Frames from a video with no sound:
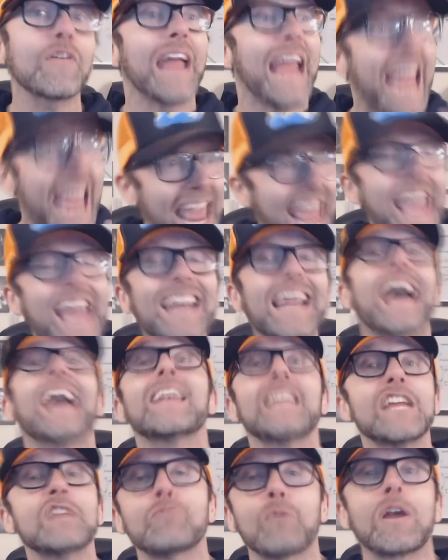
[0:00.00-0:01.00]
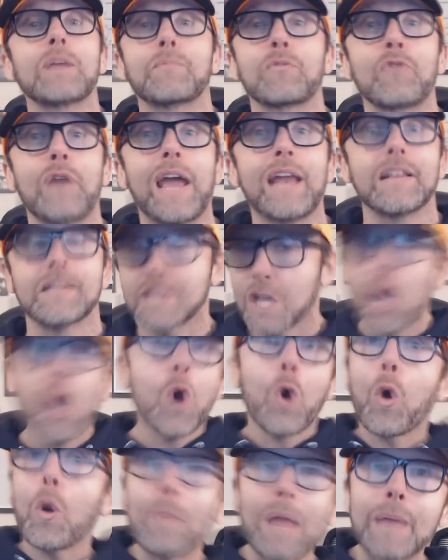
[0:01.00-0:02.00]
Weaver. And I need Rick Moranis.
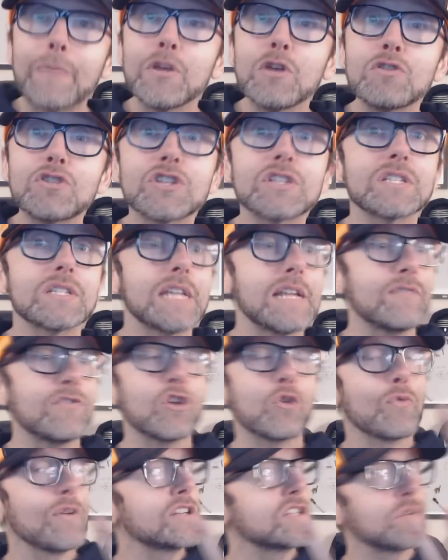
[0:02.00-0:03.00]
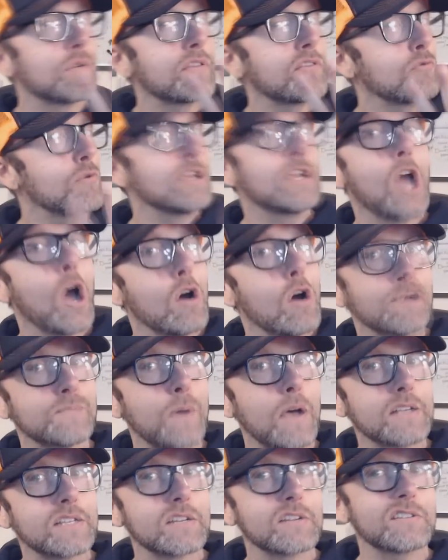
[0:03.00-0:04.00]
Or maybe you just need the original three
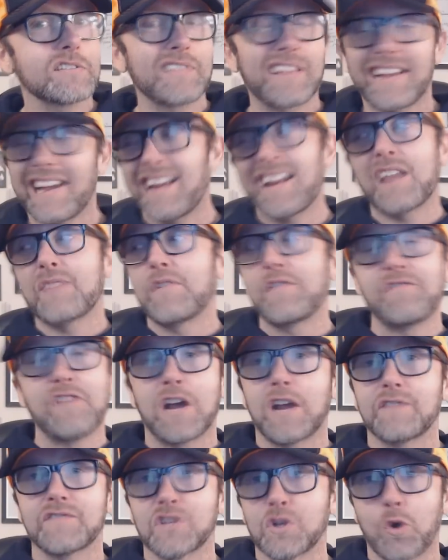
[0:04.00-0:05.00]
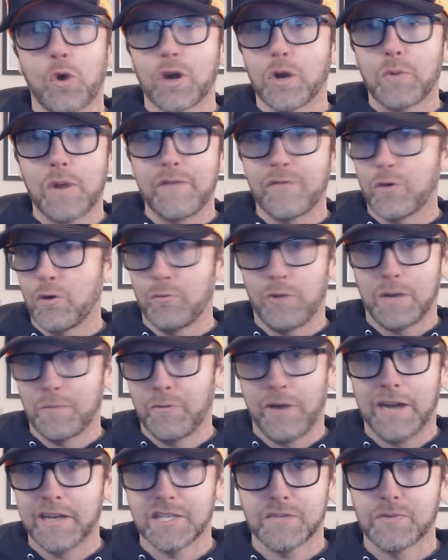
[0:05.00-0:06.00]
Ghostbusters. And you're like, I don't give a fuck if Sigourney Weaver or Rick
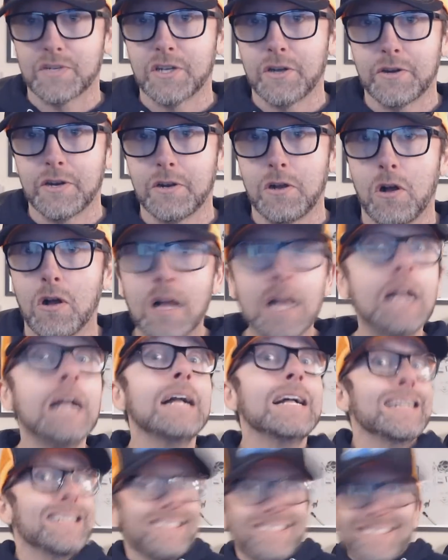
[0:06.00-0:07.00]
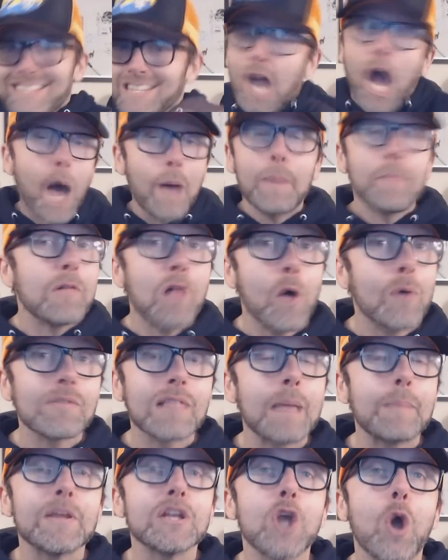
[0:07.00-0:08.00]
Moranis return at all. Comment below
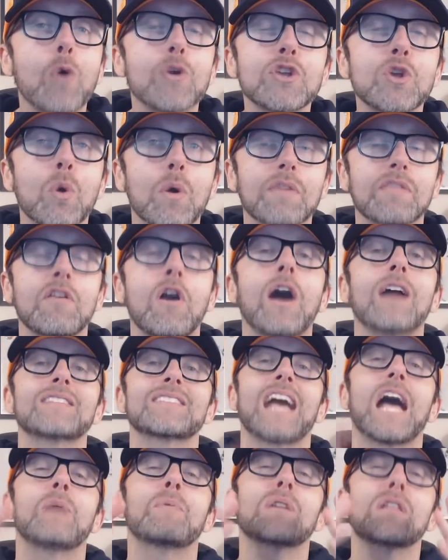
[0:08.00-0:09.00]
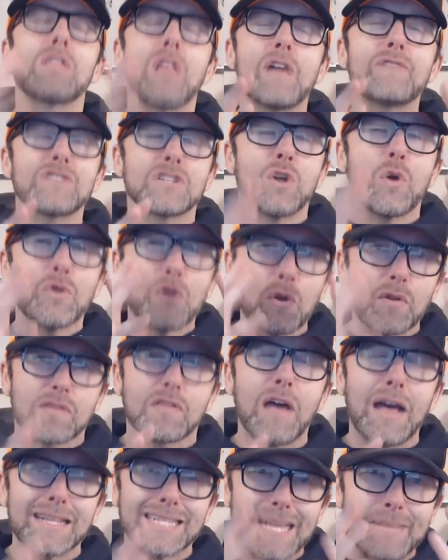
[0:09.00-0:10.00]
and let me know your thoughts. I would love to know your
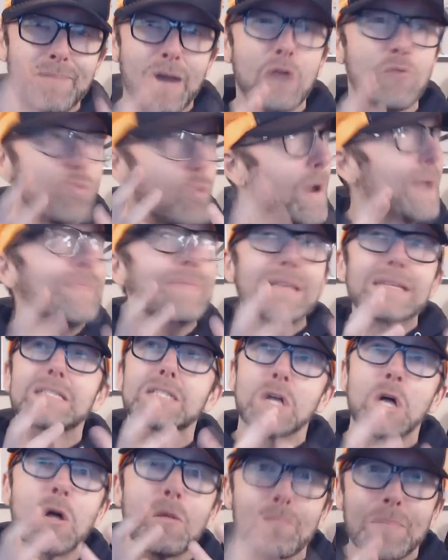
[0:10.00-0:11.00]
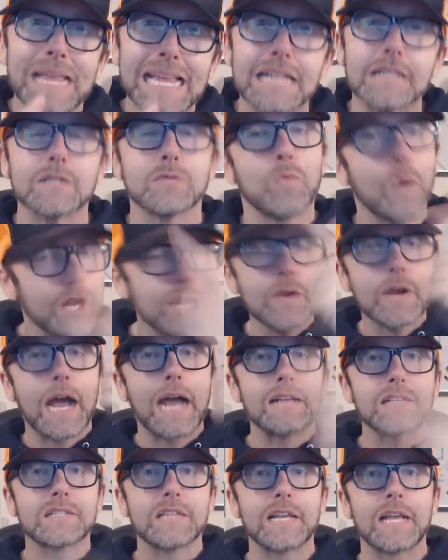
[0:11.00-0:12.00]
thoughts about what this all means. What do you
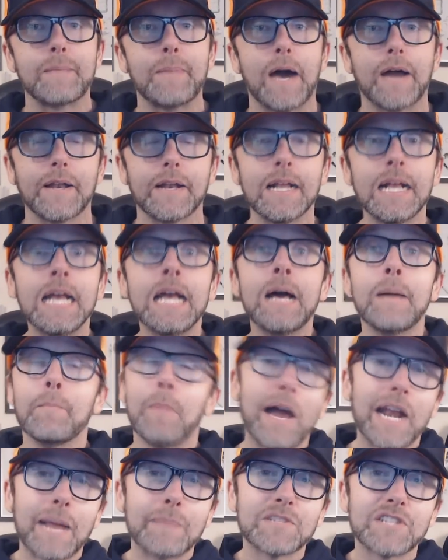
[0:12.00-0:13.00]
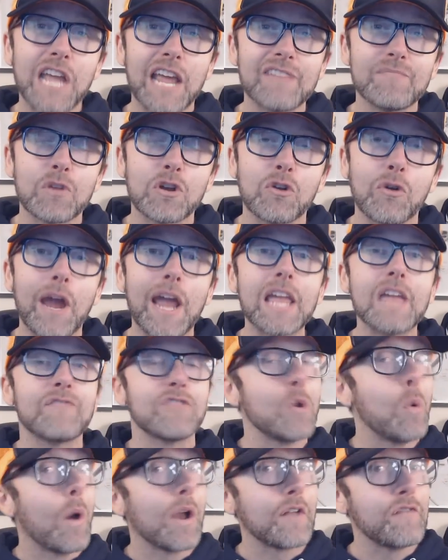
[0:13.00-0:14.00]
guys think about it? My name's Dave McCray.
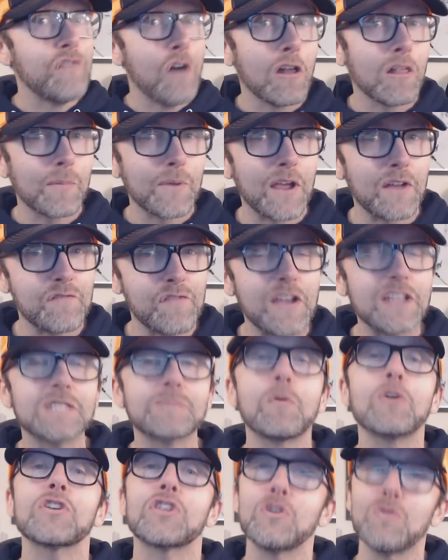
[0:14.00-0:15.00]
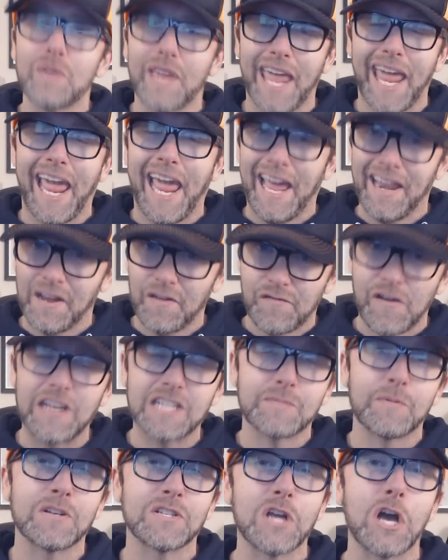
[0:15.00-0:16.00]
If you want to follow me on Facebook, you can at
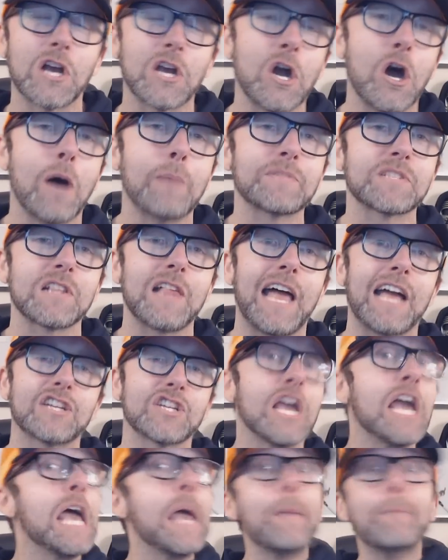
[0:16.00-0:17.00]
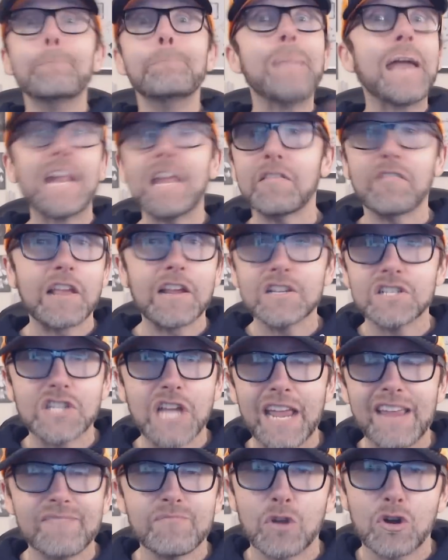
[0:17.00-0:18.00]

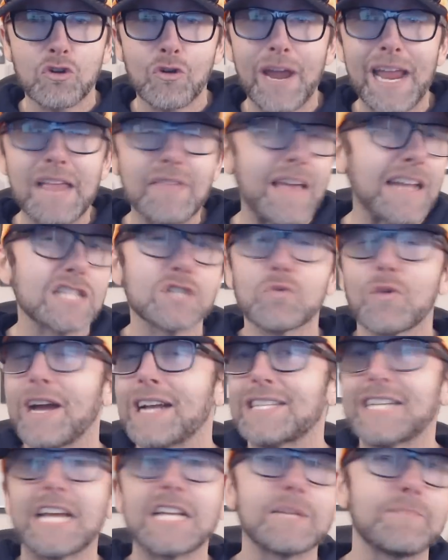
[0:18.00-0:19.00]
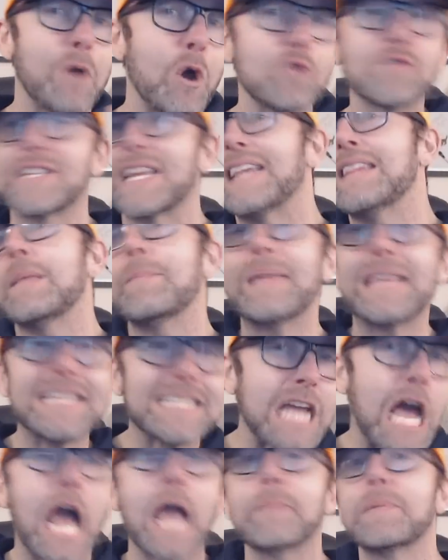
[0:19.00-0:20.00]
facebook.com/manythingsdavemcray. That's where I tend to post in the
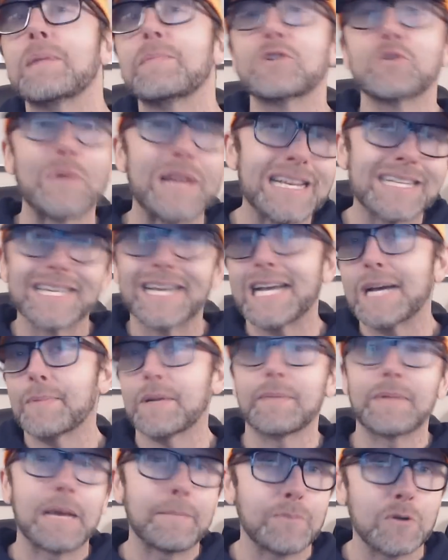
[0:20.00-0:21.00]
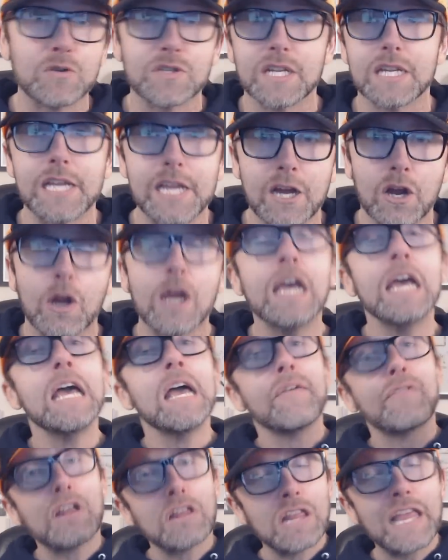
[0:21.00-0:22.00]
meantime and in between time when I'm not posting here.
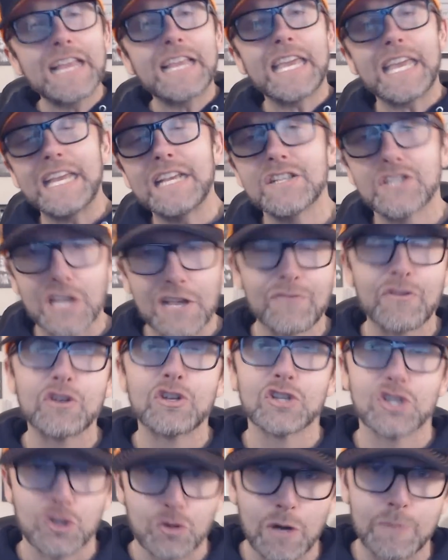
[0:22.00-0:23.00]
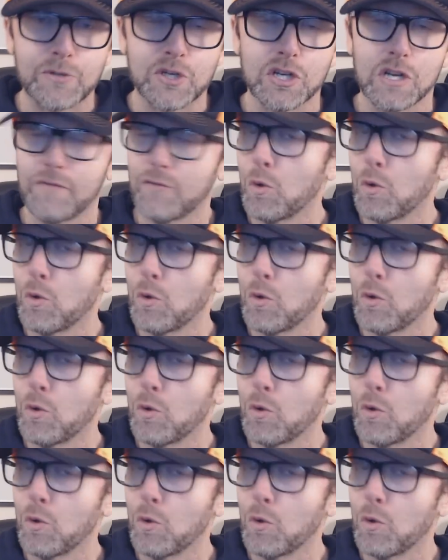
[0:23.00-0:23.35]
The link is in the description.